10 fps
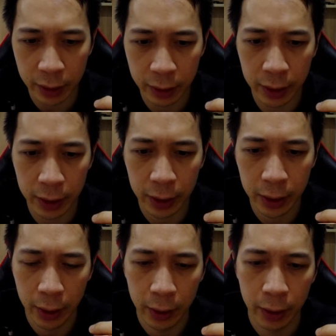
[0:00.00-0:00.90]
All right.
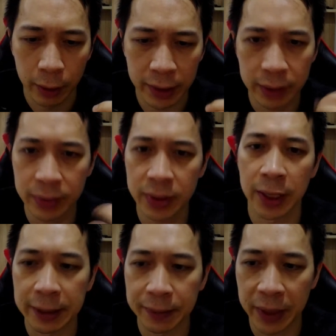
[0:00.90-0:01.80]
When it comes to
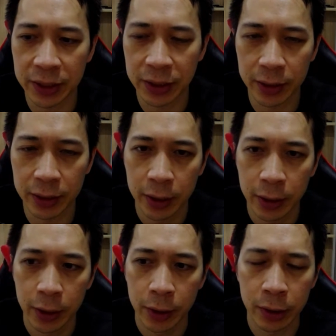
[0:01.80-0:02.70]
landing pages,
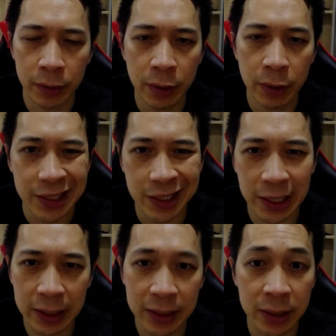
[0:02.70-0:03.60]
you really want to
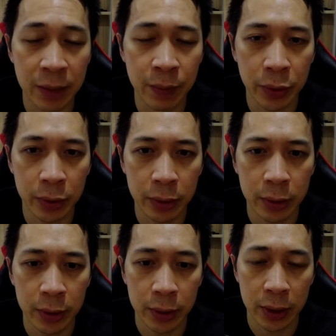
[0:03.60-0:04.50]
take the simple
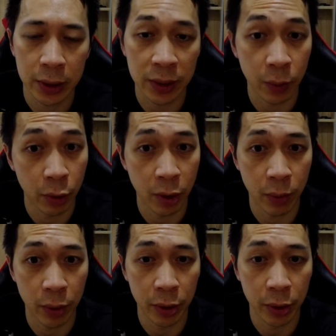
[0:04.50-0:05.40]
is more
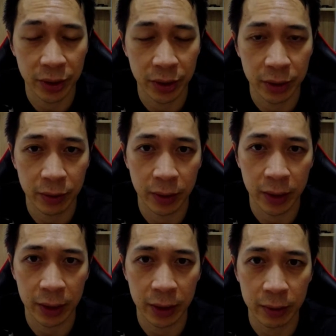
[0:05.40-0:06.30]
approach,
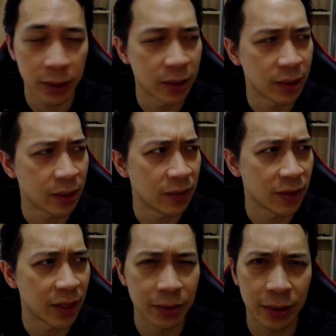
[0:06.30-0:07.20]
right? What did Steve
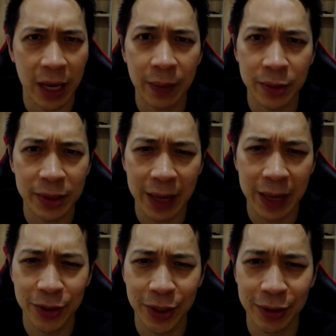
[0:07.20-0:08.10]
Jobs or Apple, what's
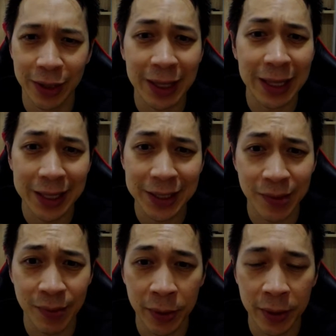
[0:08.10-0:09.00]
Apple's slogan? I think less is
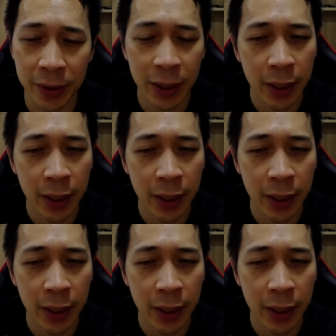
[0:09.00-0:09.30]
more.